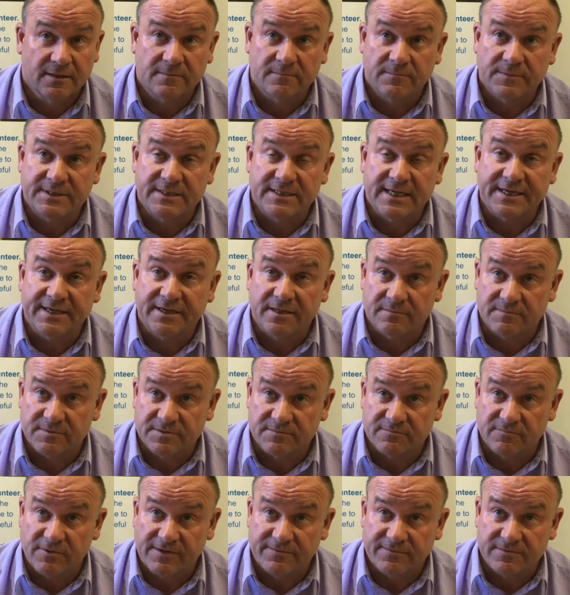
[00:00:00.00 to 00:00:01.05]
We take up
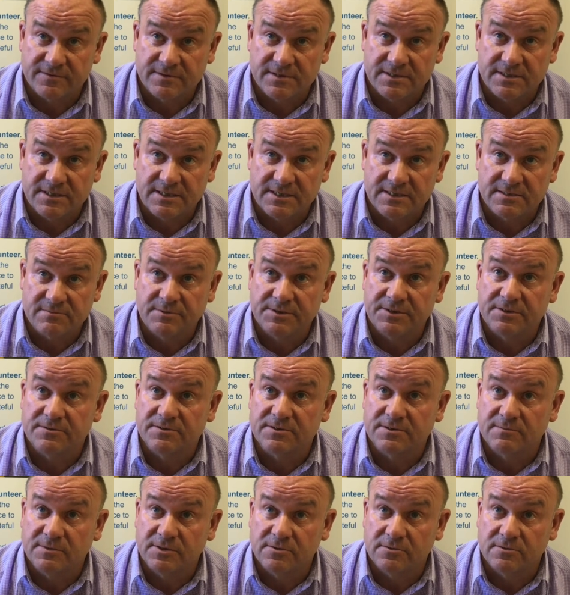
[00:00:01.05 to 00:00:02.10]
some references, we do
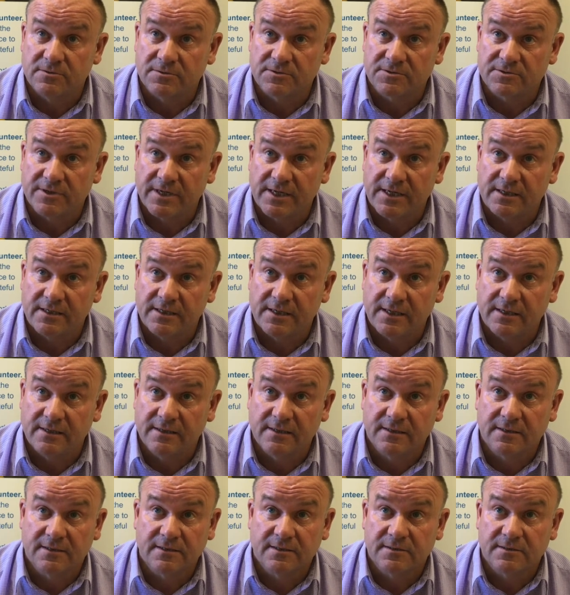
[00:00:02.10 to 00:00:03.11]
some core training,